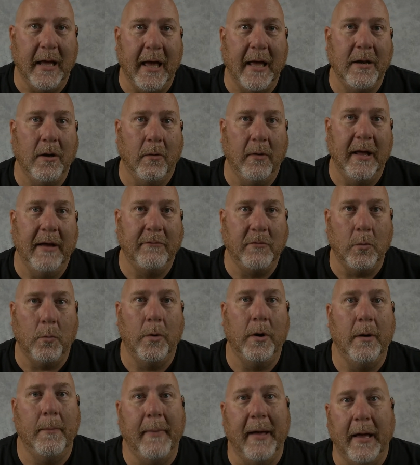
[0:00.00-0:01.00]
I don't have to
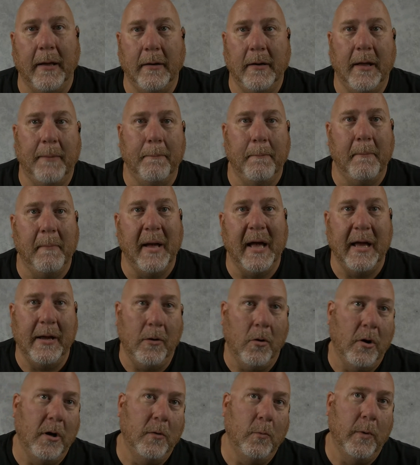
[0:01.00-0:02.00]
worry about my
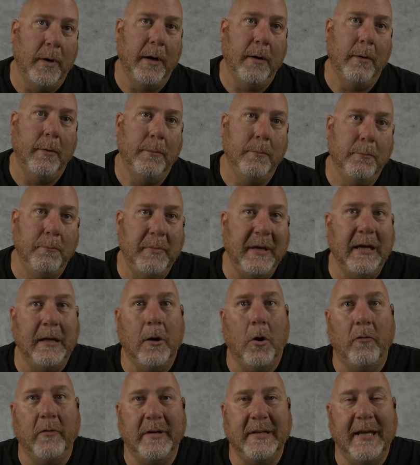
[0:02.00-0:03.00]
hardware
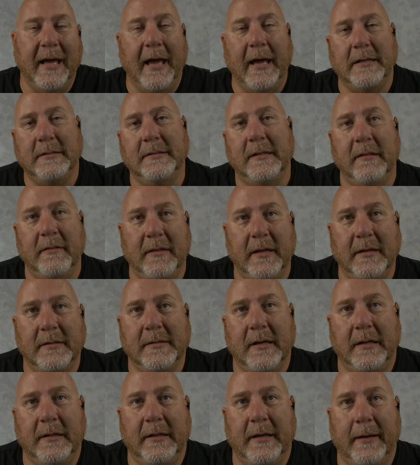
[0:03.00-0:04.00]
being overtaxed and
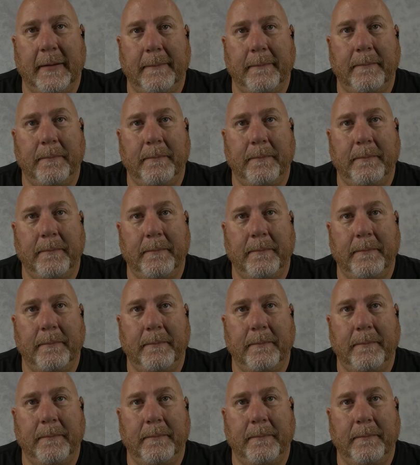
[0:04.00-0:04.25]
things like that.